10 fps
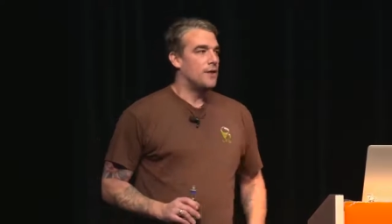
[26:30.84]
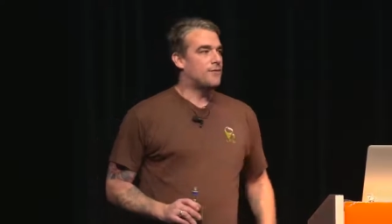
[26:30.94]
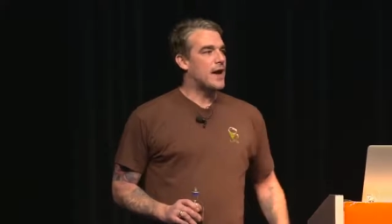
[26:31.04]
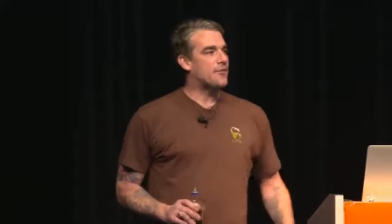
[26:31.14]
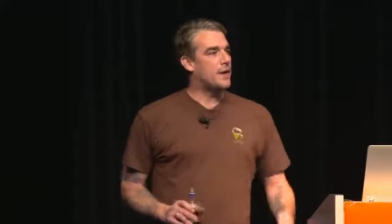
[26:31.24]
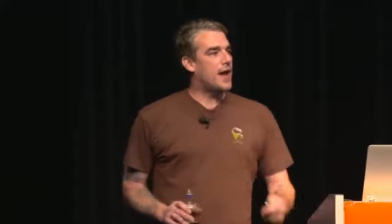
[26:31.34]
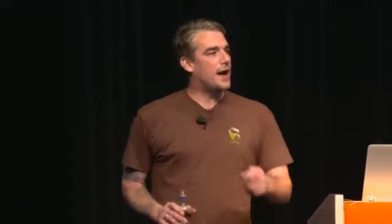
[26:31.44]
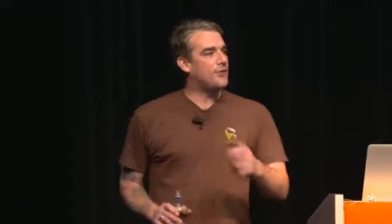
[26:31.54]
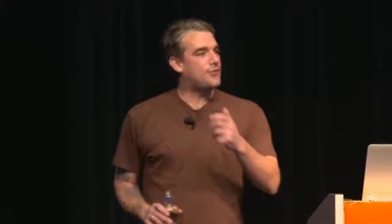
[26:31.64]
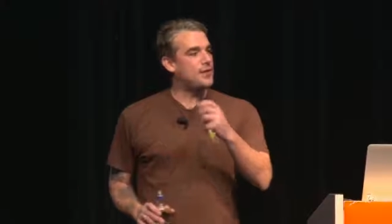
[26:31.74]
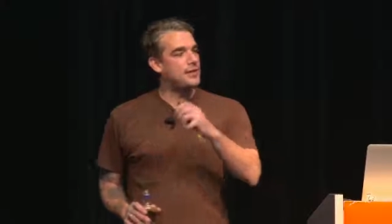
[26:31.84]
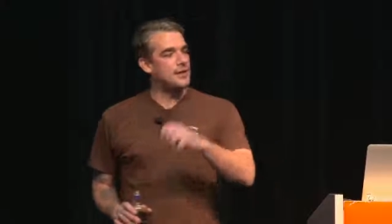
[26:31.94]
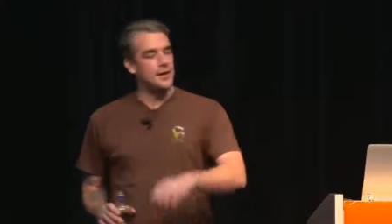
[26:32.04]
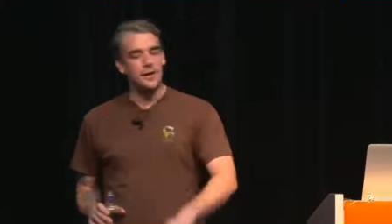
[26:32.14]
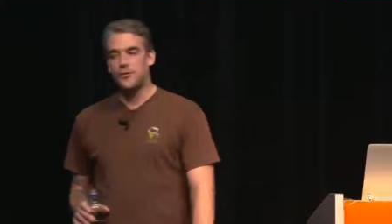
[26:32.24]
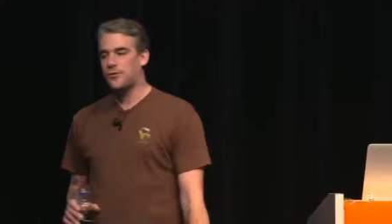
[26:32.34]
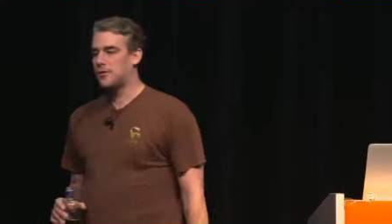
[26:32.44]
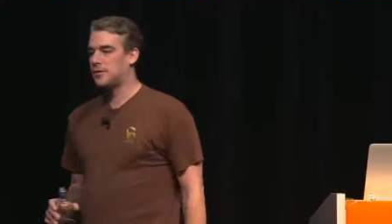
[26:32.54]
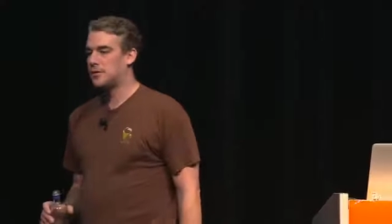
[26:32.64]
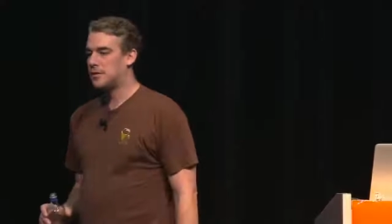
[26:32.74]
In fact, when I see
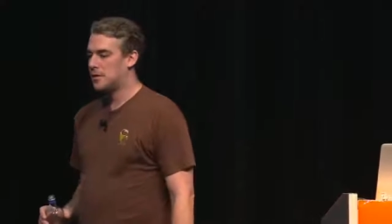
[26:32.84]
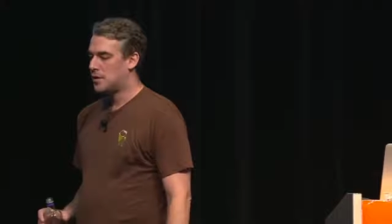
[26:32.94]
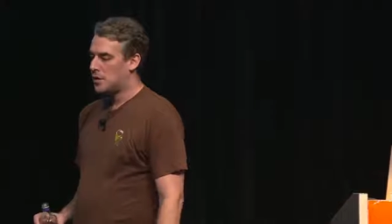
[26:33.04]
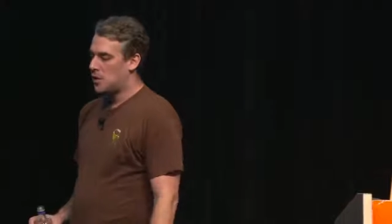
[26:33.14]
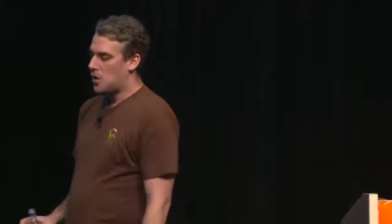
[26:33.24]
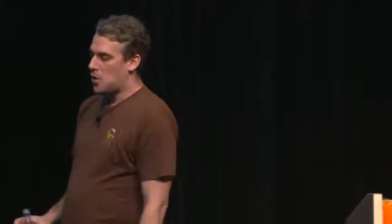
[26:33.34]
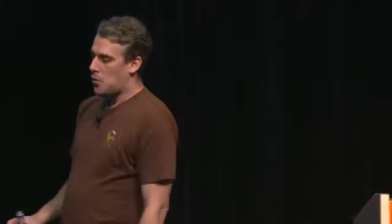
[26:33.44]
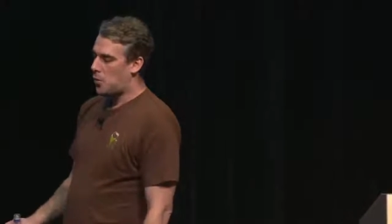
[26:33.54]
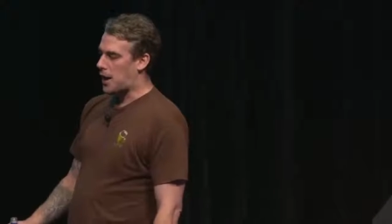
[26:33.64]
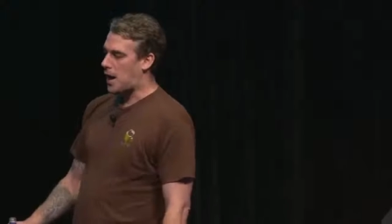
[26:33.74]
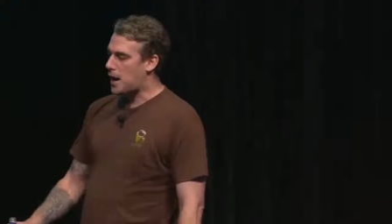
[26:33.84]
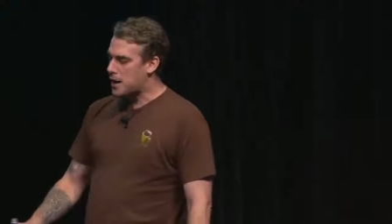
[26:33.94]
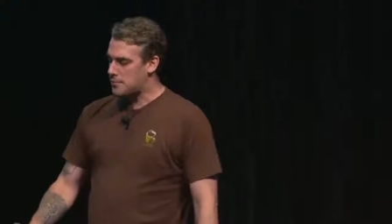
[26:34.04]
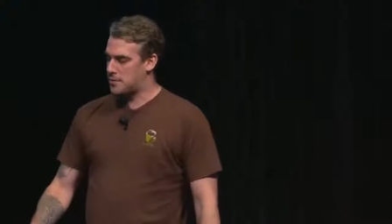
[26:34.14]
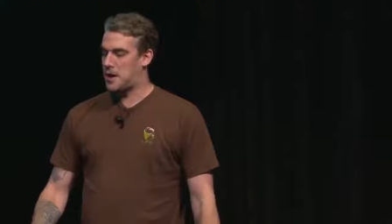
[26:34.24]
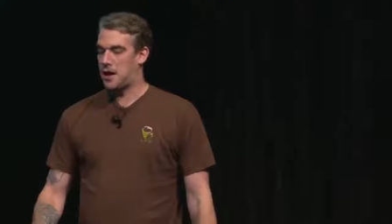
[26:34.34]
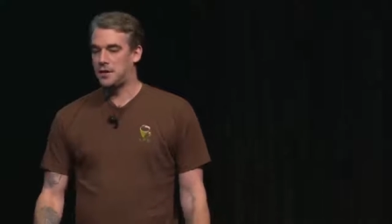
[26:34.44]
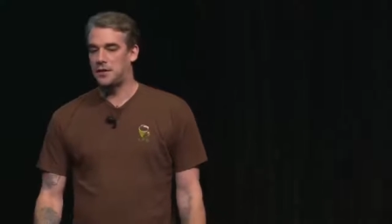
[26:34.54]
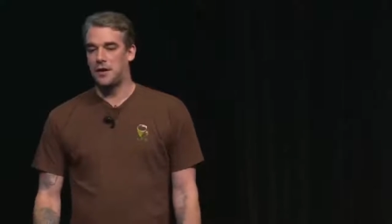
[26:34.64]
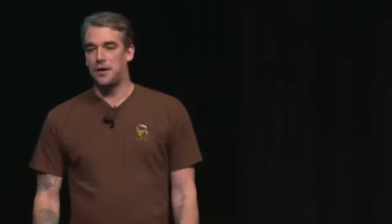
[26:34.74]
these, what I am
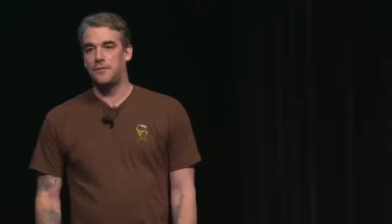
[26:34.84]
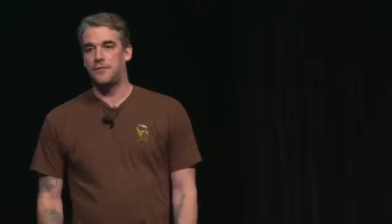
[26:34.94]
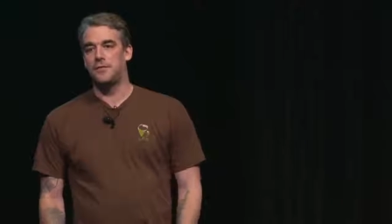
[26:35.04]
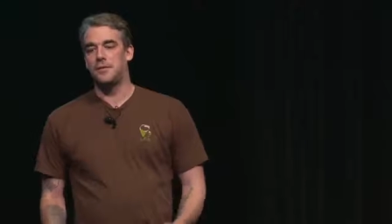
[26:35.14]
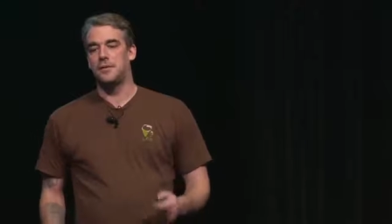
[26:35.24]
reminded of